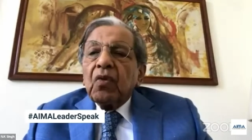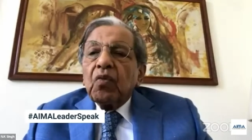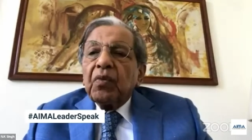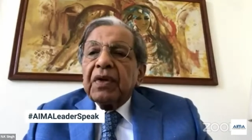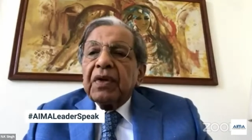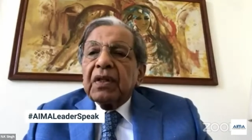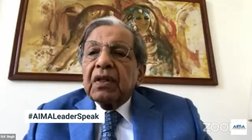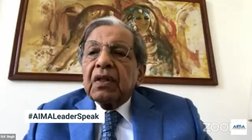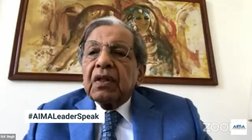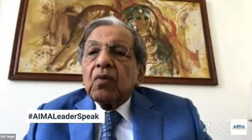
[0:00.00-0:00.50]

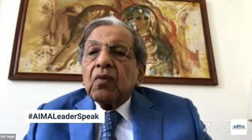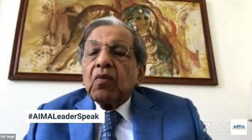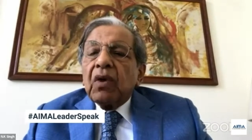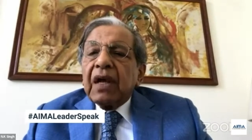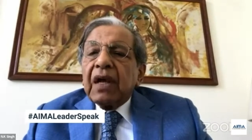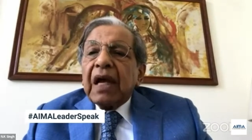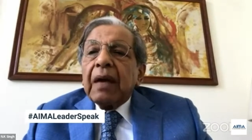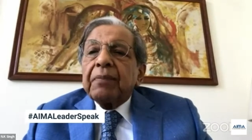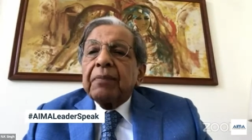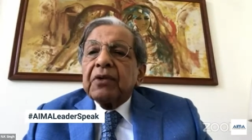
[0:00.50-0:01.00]
with
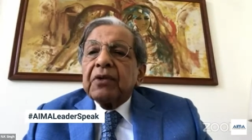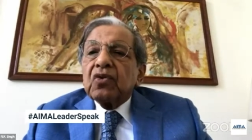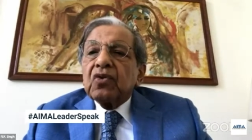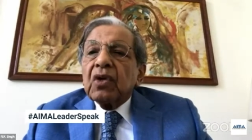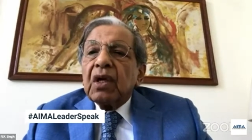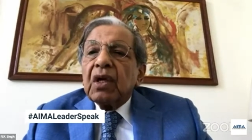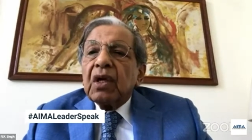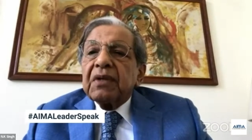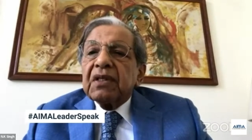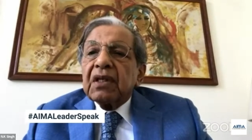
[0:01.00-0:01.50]
what happens to
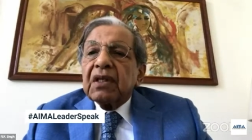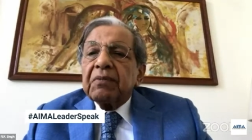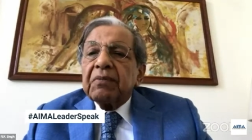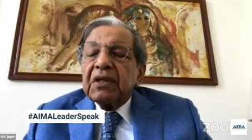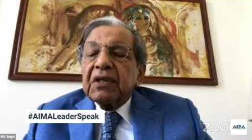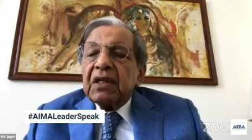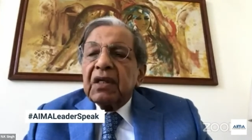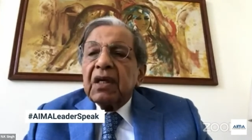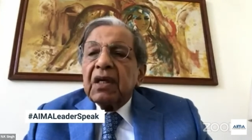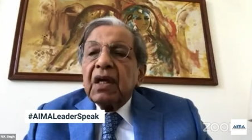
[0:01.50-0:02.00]

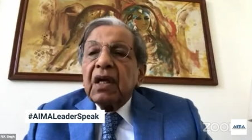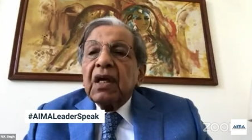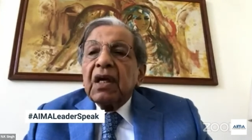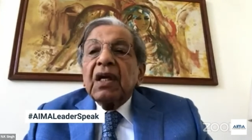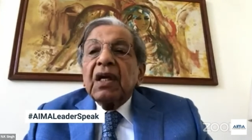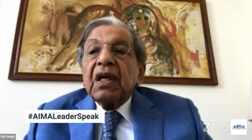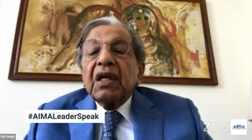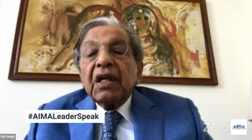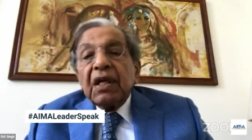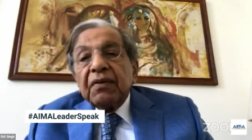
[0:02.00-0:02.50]

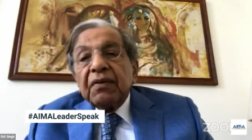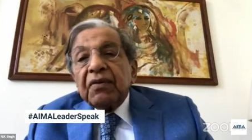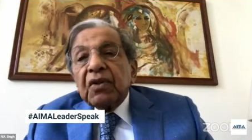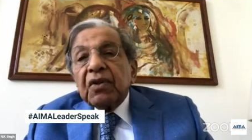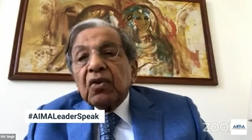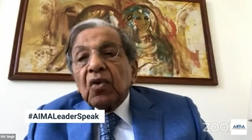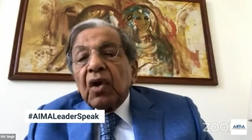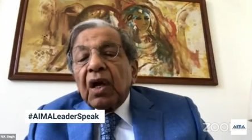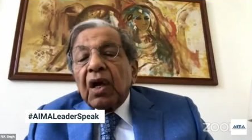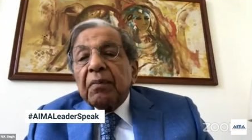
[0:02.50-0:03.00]
MSME, even
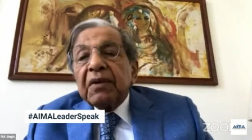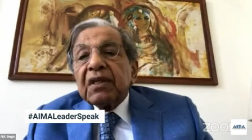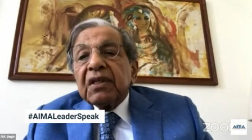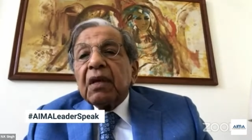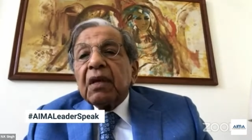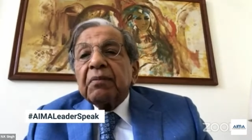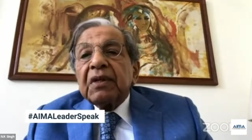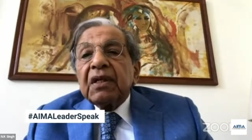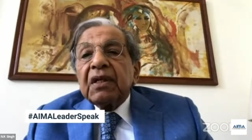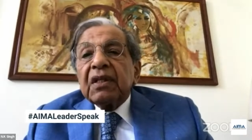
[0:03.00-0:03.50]
though
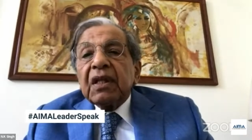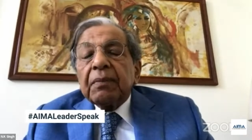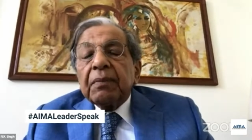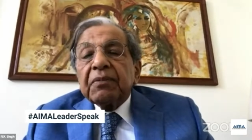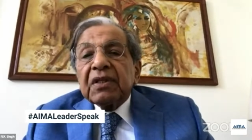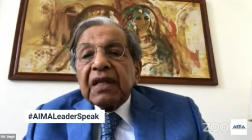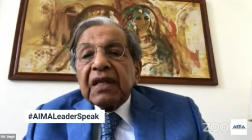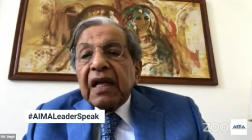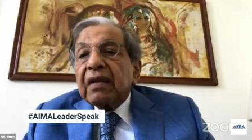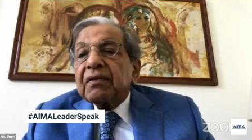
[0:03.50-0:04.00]
MSME
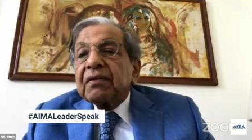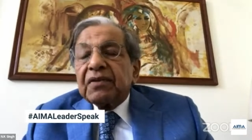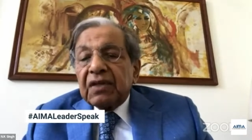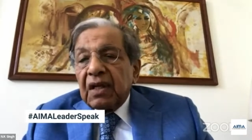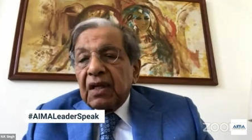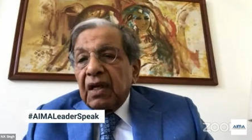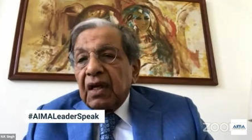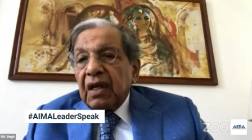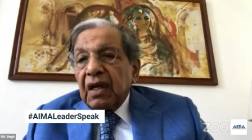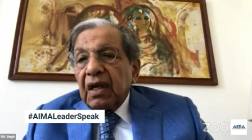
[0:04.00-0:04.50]

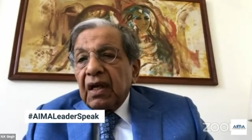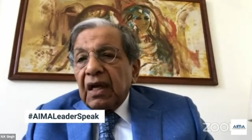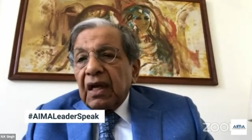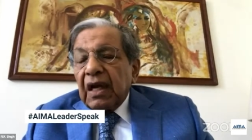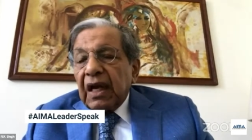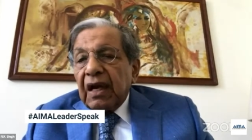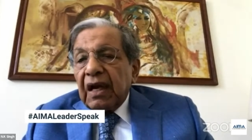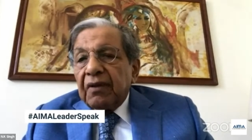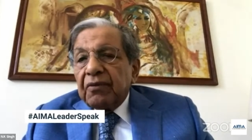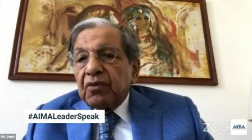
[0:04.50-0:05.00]
themselves
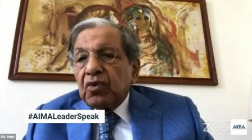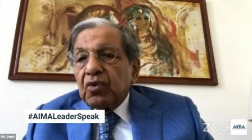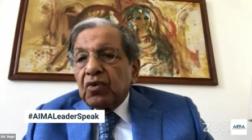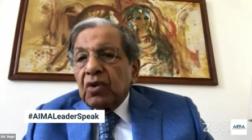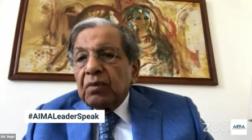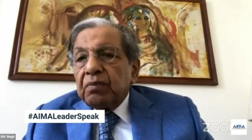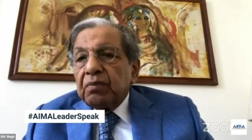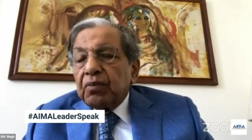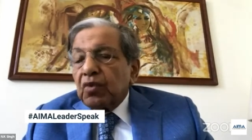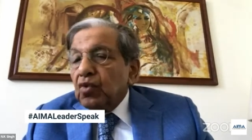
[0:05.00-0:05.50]
have to
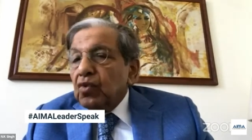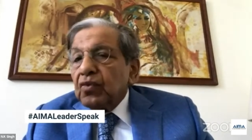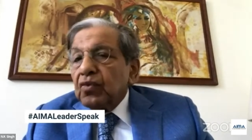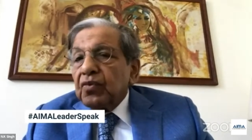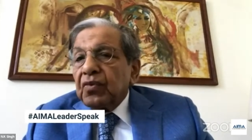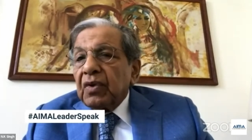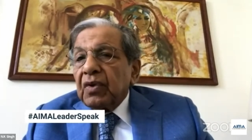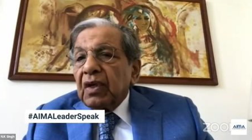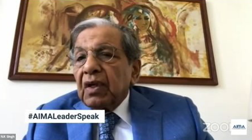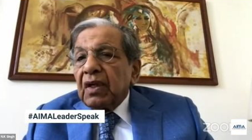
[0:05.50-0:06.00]
improve
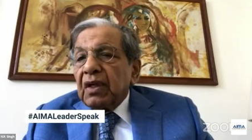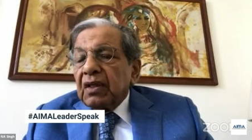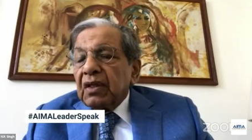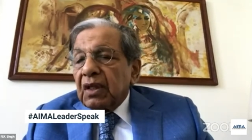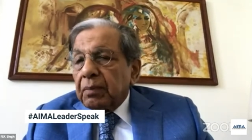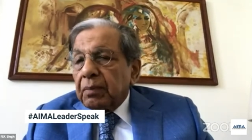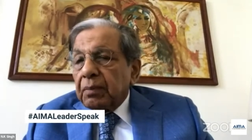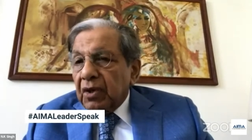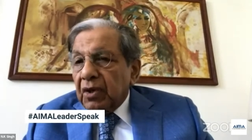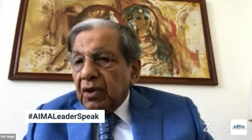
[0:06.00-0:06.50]

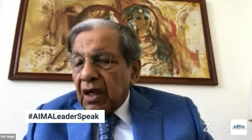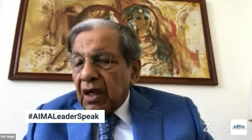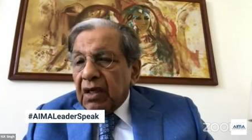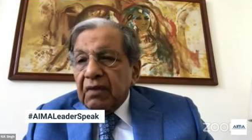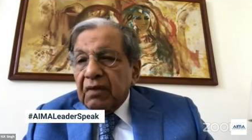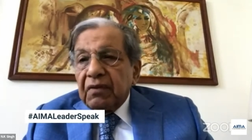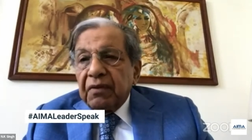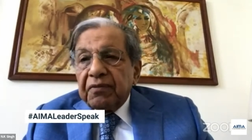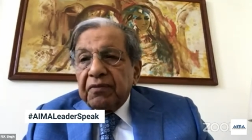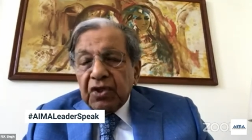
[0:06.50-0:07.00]
their
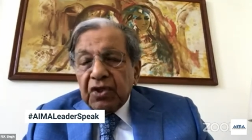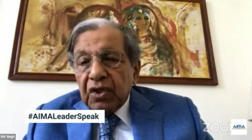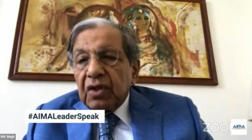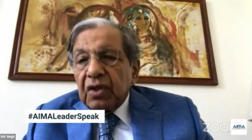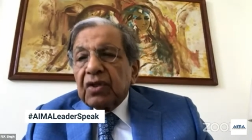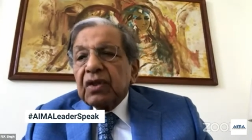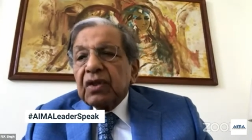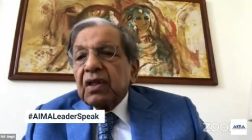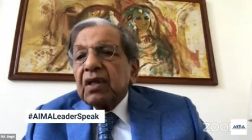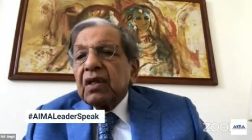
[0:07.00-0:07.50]
productive
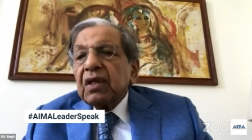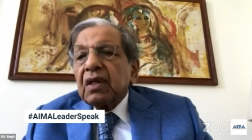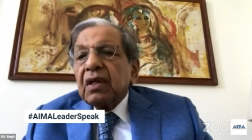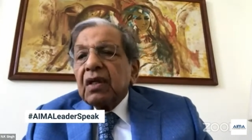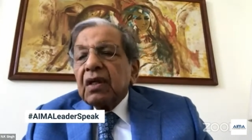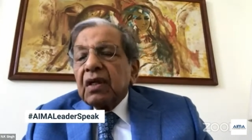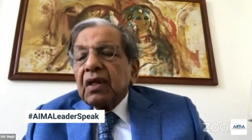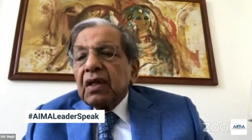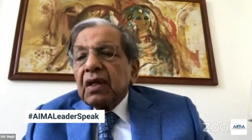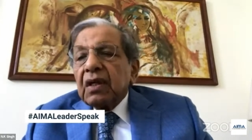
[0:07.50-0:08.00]
efficiency,
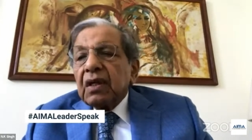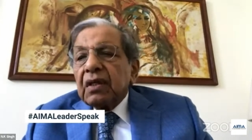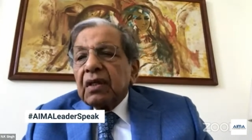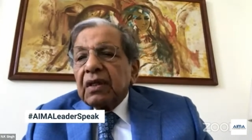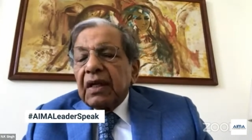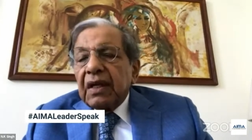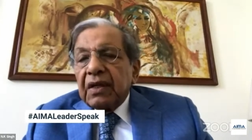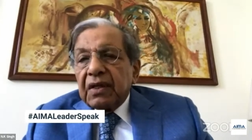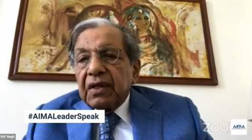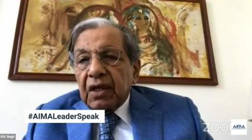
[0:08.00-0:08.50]

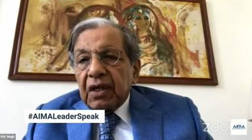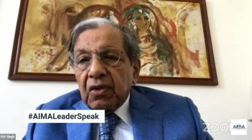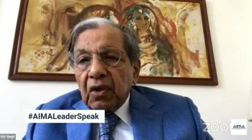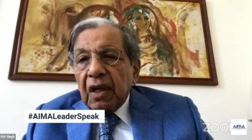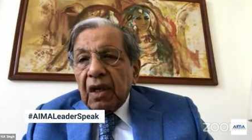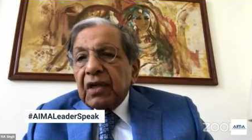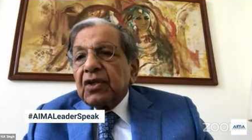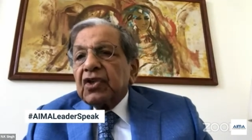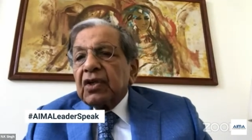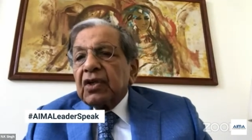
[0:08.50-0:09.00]
their
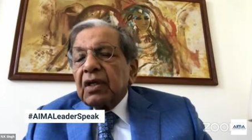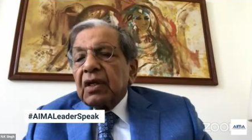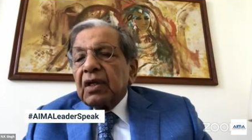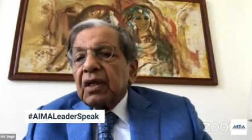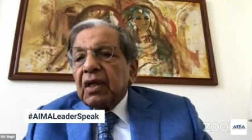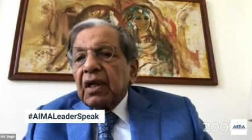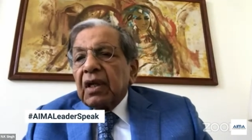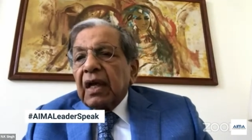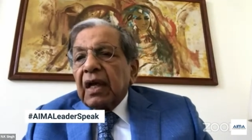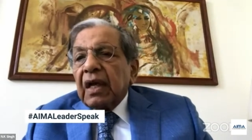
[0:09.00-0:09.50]
technology,
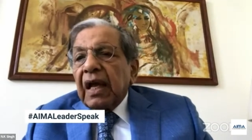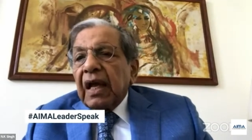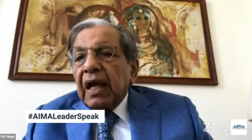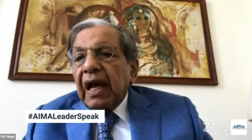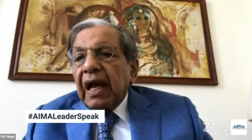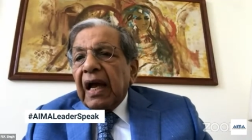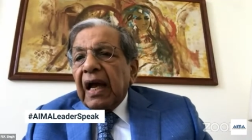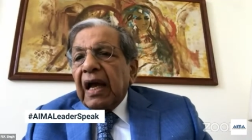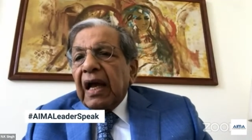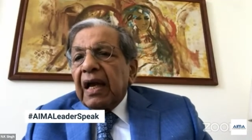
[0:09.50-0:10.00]

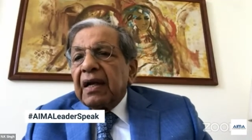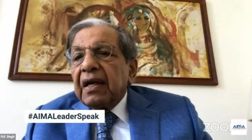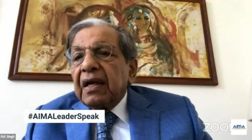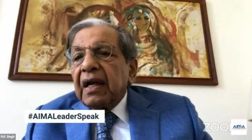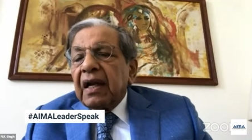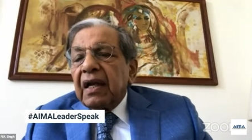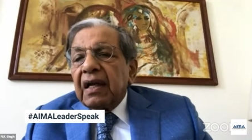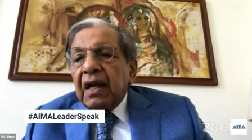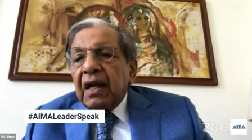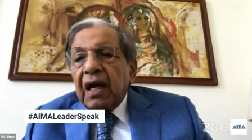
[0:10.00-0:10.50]
and
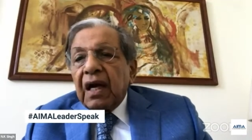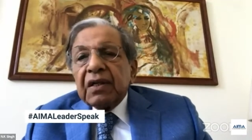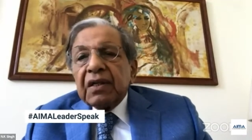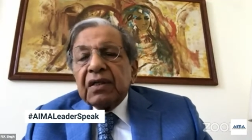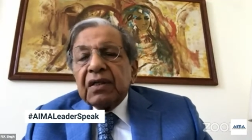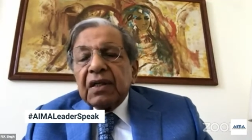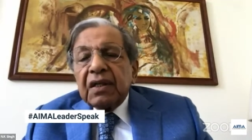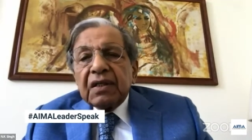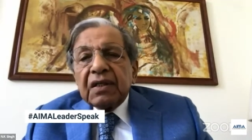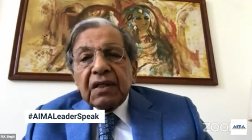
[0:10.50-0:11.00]
enlarge
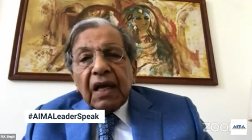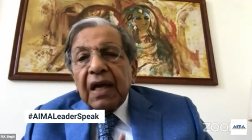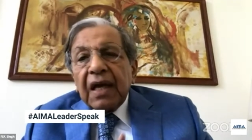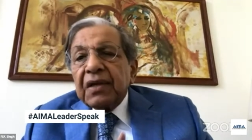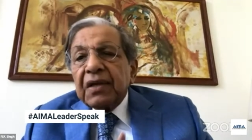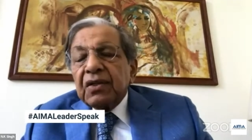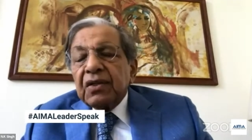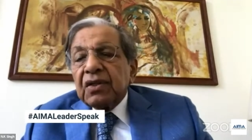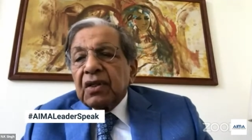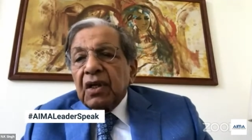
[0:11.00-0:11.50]
their
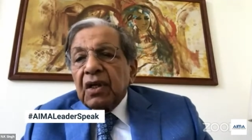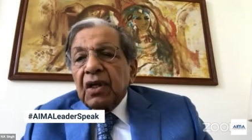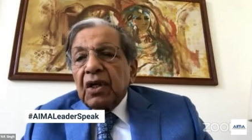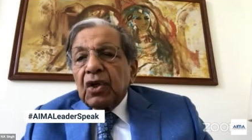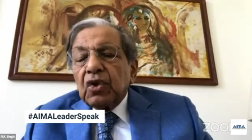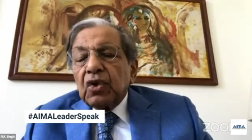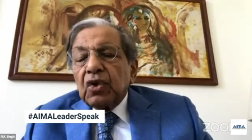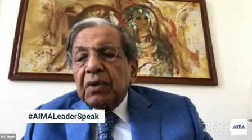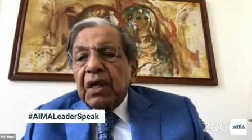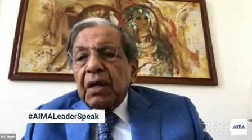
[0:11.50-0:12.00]
size to
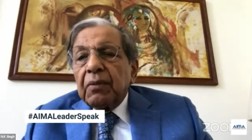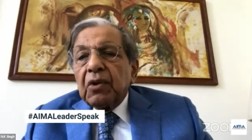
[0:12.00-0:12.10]
be